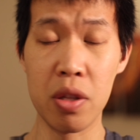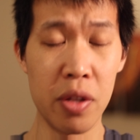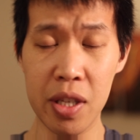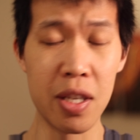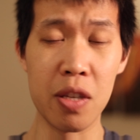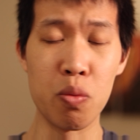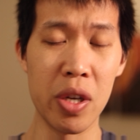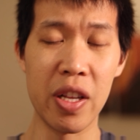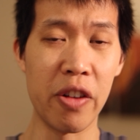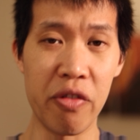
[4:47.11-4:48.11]
this isn't
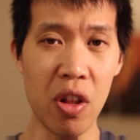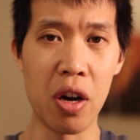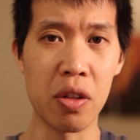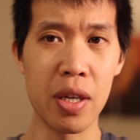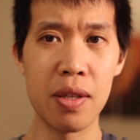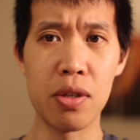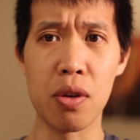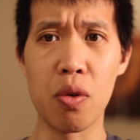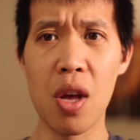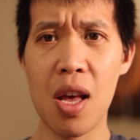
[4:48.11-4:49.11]
really a vlog lens, so